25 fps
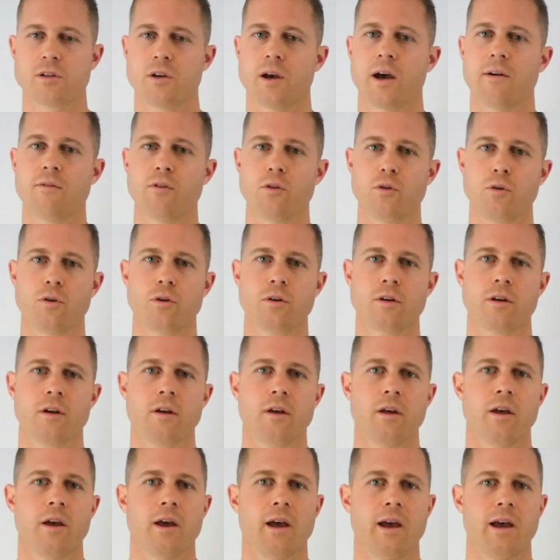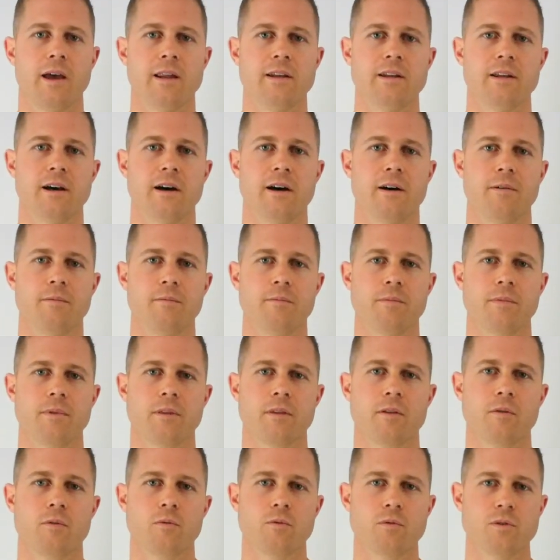So have a look, and
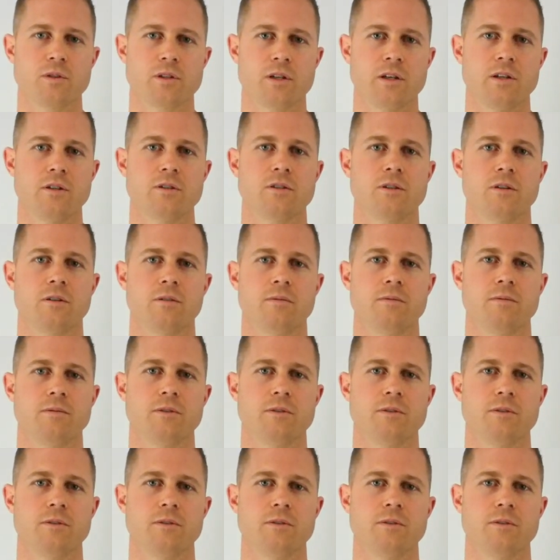we'll see you soon.